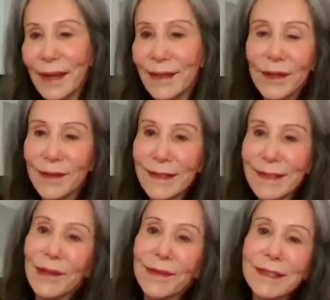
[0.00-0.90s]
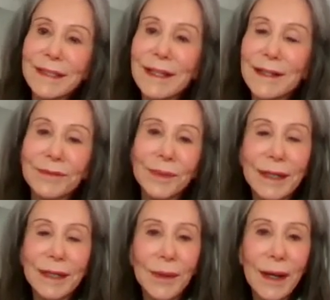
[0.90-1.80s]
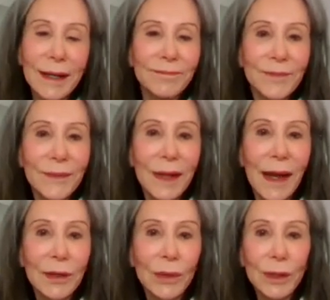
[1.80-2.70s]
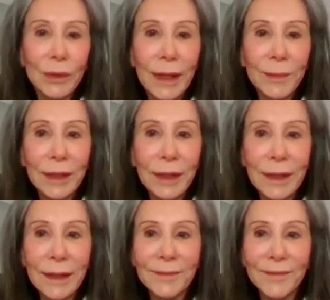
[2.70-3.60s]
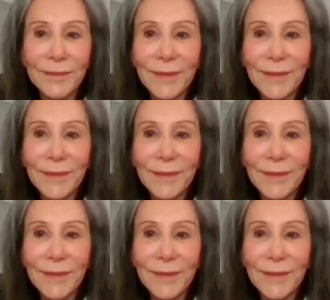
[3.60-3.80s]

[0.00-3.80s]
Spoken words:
making all this healthy stuff. But anyway, I don't want to ramble on.